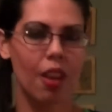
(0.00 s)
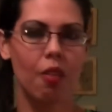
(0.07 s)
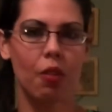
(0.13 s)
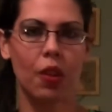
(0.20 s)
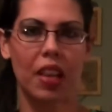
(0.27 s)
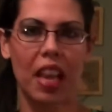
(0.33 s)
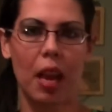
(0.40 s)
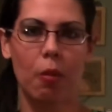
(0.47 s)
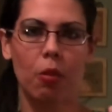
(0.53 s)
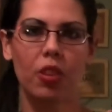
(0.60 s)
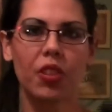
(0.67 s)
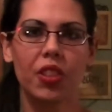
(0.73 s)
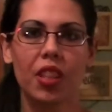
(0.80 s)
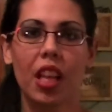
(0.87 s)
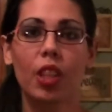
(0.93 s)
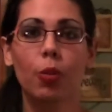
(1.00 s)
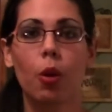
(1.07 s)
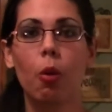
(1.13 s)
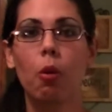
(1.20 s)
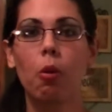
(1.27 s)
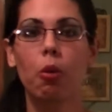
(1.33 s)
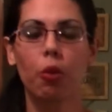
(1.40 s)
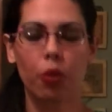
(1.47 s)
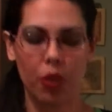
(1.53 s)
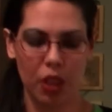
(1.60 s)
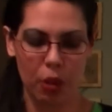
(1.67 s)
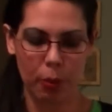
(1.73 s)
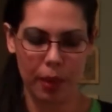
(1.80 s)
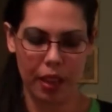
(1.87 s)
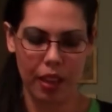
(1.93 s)
for cameras, and that's why we were
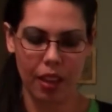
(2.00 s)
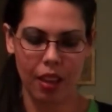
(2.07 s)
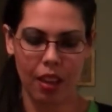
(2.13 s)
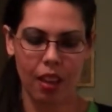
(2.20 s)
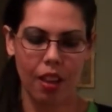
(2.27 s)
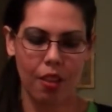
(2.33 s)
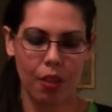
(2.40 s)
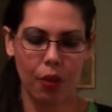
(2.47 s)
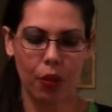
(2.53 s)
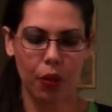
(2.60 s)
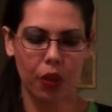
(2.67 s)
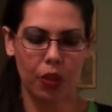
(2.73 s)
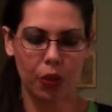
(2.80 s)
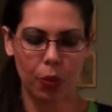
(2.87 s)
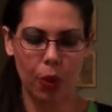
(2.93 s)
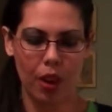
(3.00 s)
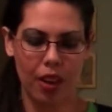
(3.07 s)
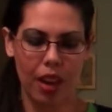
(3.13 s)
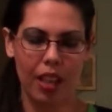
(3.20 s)
filming the first one.